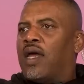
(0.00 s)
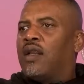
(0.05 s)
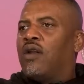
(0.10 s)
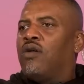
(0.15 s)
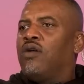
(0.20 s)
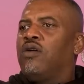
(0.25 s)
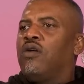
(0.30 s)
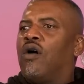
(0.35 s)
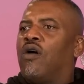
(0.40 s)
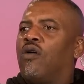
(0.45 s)
Man,
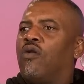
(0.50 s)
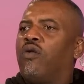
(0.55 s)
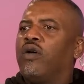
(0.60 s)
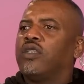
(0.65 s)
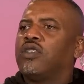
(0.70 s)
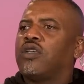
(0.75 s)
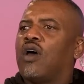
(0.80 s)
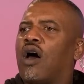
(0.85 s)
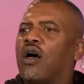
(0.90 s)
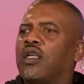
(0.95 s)
I know you gonna
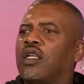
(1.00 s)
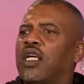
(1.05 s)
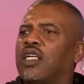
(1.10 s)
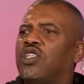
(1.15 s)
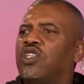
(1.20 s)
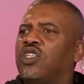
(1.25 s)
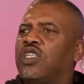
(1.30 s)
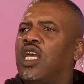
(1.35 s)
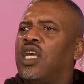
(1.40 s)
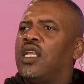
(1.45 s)
quit talking
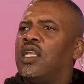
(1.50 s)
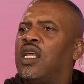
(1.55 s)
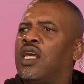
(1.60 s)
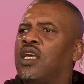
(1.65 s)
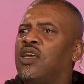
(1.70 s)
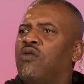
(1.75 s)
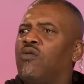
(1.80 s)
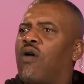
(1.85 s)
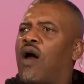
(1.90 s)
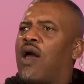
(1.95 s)
that
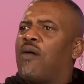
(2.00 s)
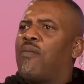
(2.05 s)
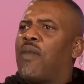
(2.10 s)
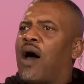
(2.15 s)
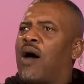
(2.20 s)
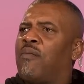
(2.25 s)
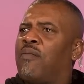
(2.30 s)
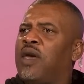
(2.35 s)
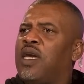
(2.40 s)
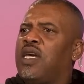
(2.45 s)
Nigga, you
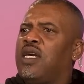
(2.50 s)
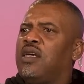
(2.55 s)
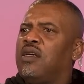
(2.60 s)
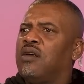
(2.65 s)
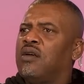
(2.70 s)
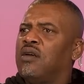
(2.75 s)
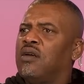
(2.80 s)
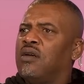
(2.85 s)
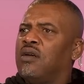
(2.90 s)
right by me.